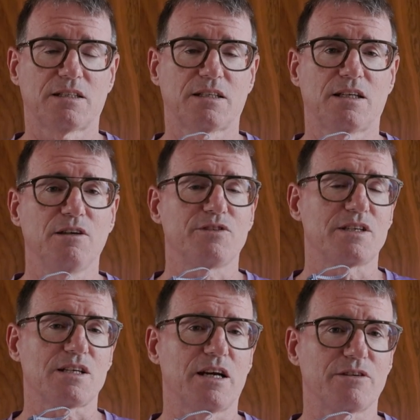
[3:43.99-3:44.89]
I love the
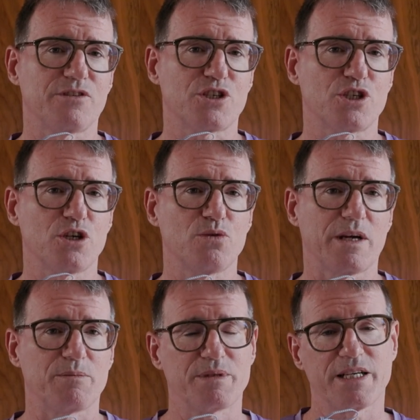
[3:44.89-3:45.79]
design of this shoe
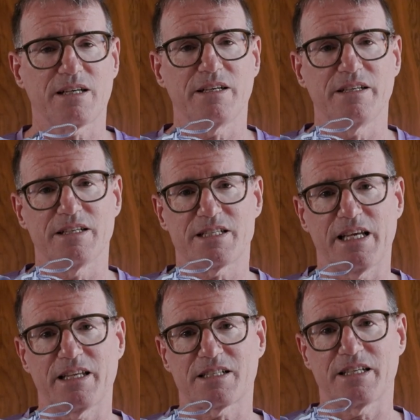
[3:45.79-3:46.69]
and particularly the
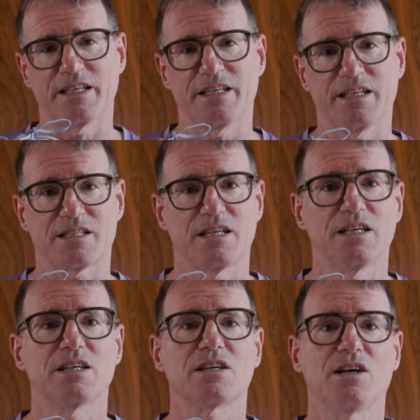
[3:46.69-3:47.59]
aesthetics in this
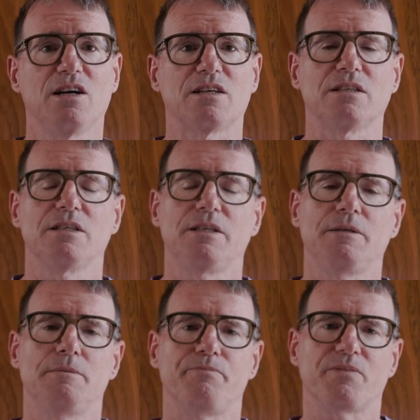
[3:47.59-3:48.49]
color.
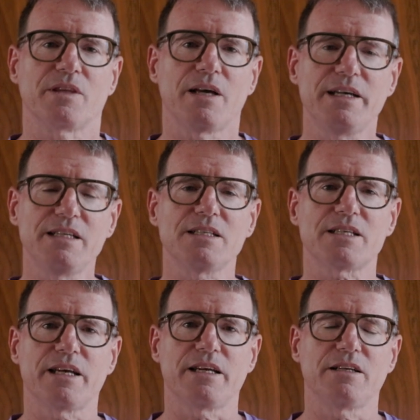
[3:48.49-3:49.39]
Nike
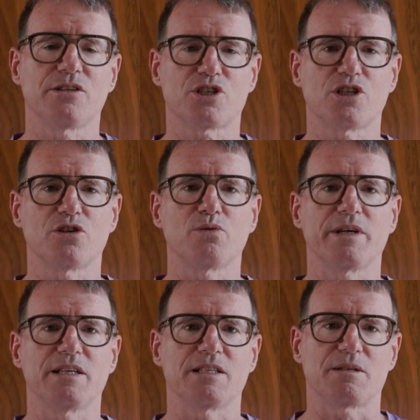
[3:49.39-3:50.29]
say the shoe
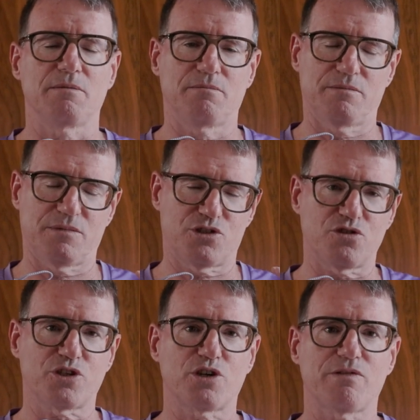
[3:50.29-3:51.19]
is
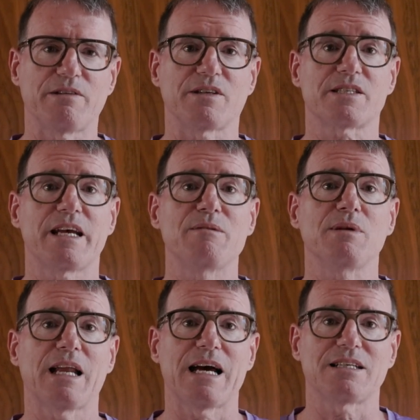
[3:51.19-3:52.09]
structured around the same
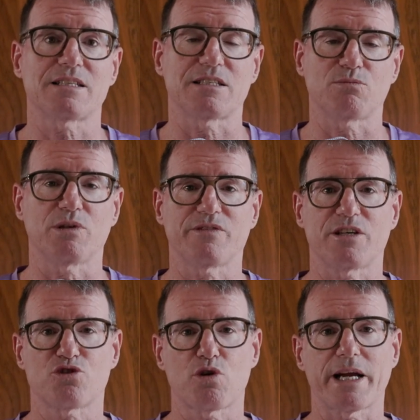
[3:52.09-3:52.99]
last as one of their
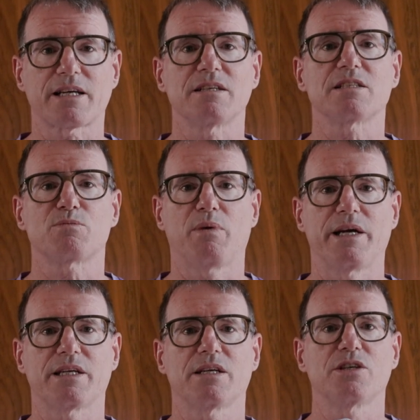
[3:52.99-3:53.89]
track
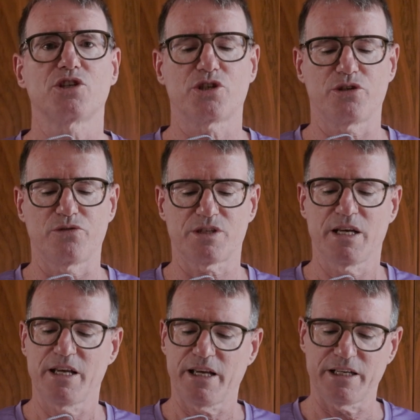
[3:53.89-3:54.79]
spike shoes.
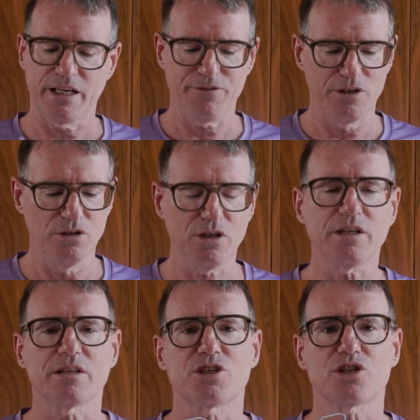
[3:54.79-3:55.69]
And if you look
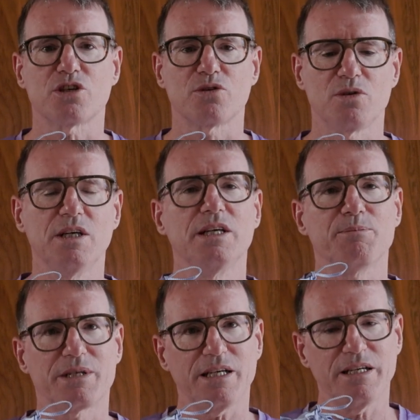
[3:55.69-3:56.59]
at the shoe,
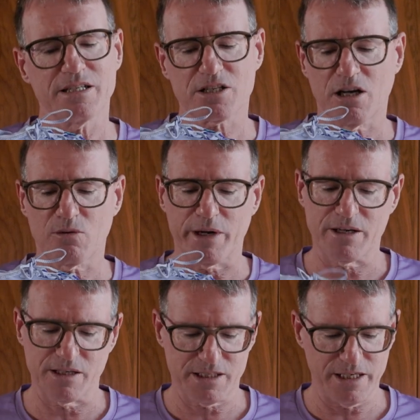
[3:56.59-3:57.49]
particularly in this colorway, you
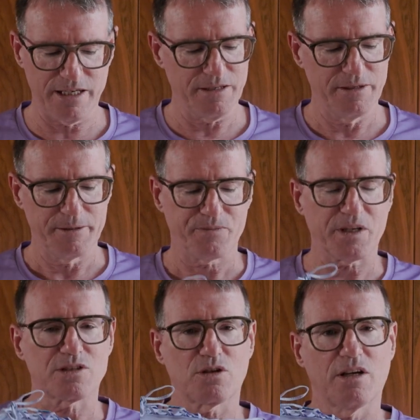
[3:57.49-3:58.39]
can see a
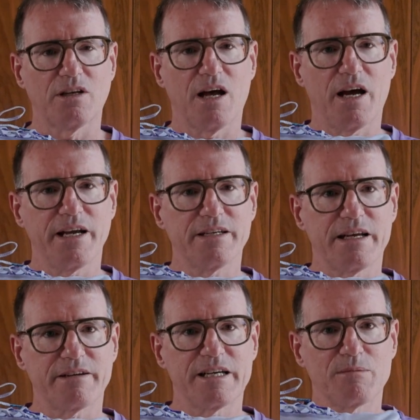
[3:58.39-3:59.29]
sort of line
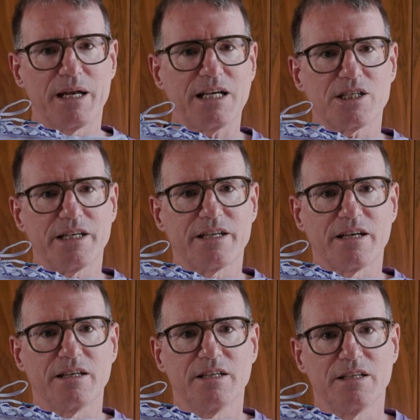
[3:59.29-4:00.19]
down here, but actually
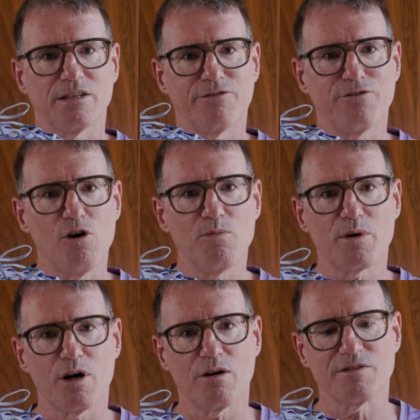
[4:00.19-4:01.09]
the foam
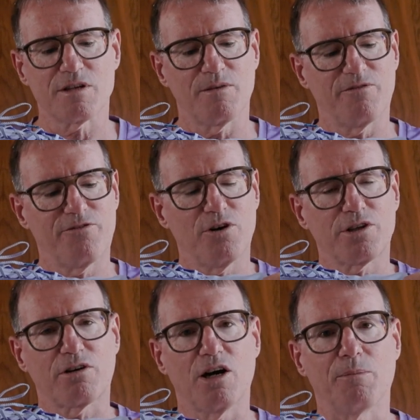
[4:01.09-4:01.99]
curves
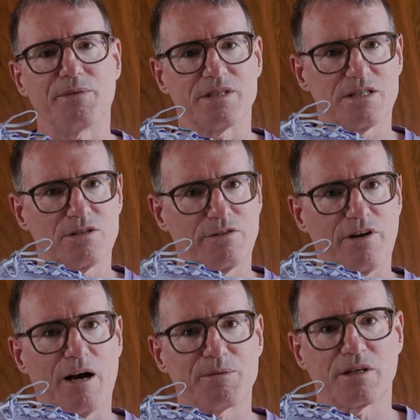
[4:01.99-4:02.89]
further up. There's a sort of
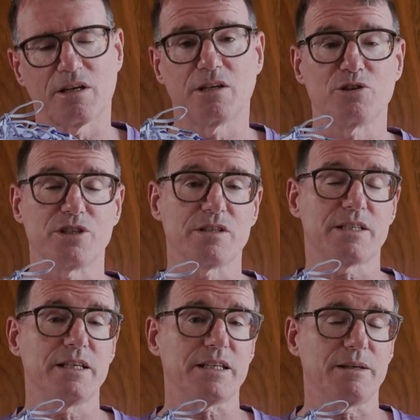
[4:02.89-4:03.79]
optical illusion. You
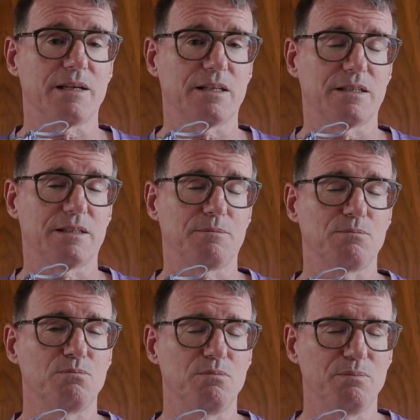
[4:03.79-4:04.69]
see it
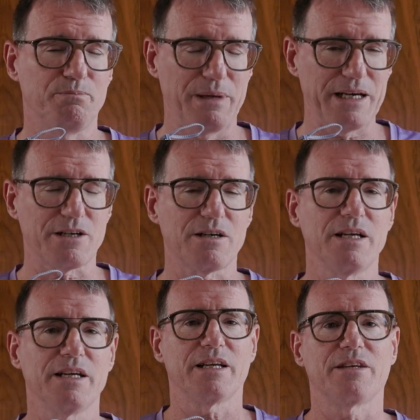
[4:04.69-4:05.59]
better
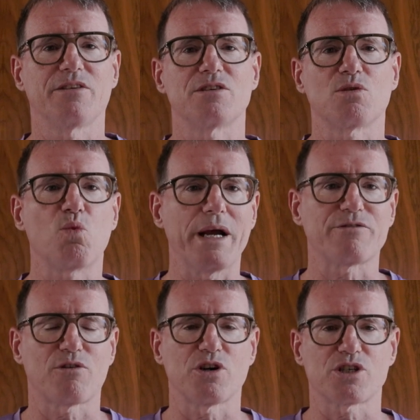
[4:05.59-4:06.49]
there's a white
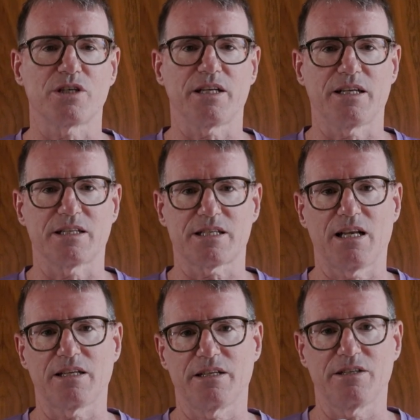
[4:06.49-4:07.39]
version that they sell
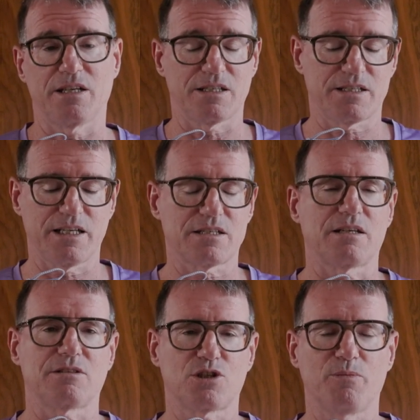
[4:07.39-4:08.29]
in the United States. I'll
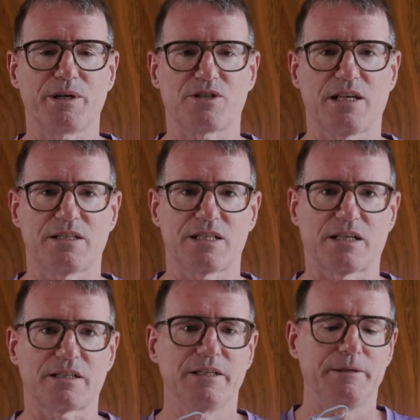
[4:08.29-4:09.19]
show a picture of that in a
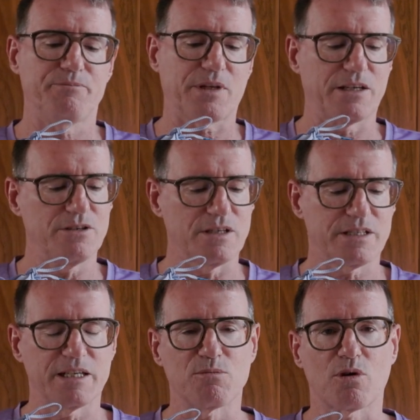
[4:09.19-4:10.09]
second, and you can
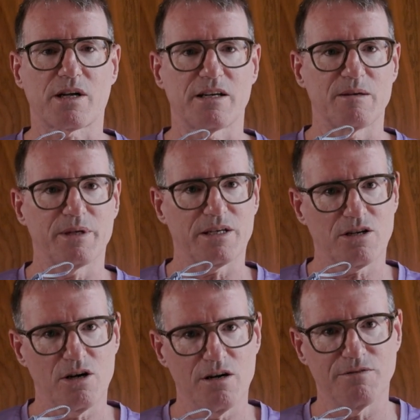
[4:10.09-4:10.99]
see it more clearly, but it
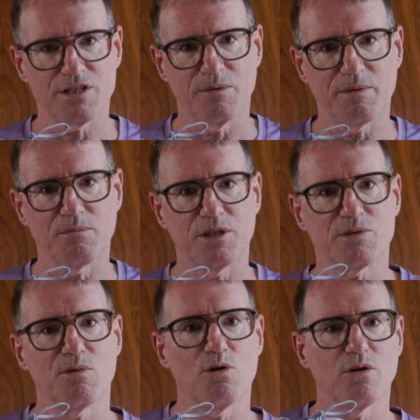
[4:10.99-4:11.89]
curves up much
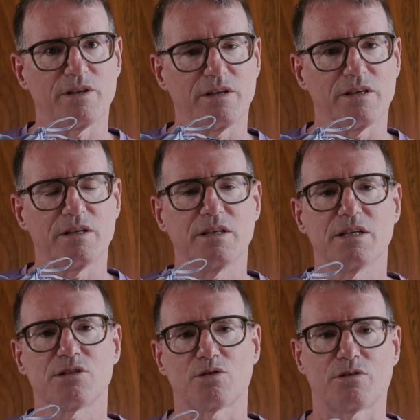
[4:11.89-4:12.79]
more than the
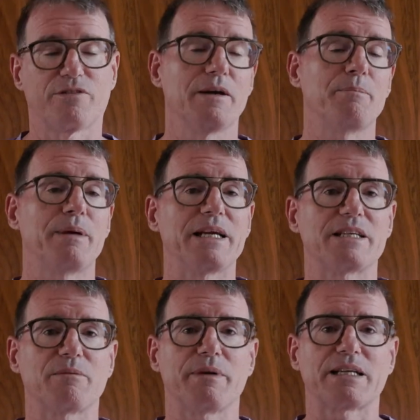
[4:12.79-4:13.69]
sort of
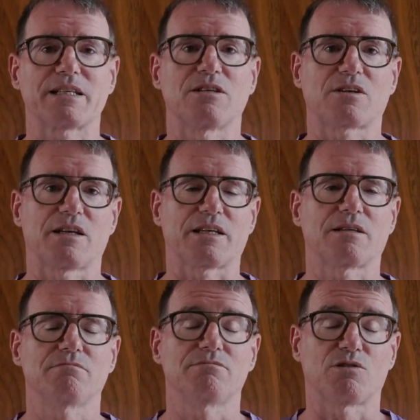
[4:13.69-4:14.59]
painting makes it look like.
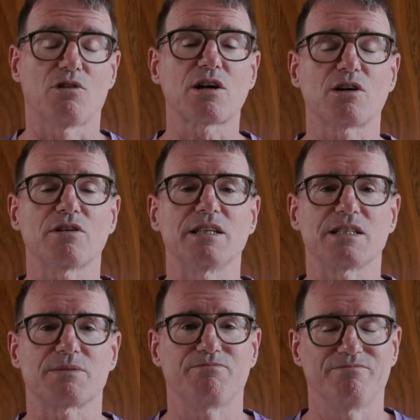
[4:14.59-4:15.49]
The rocker
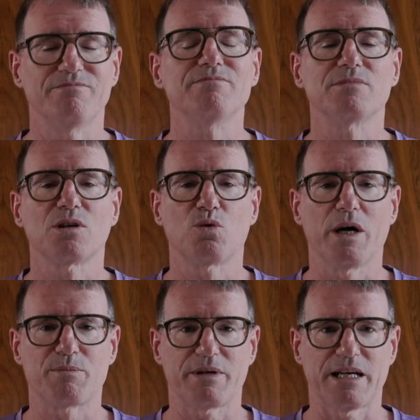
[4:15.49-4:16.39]
is
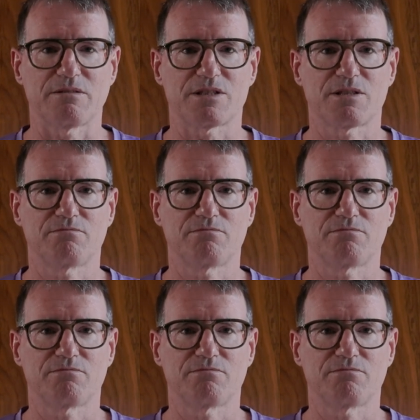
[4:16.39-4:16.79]
quite pronounced.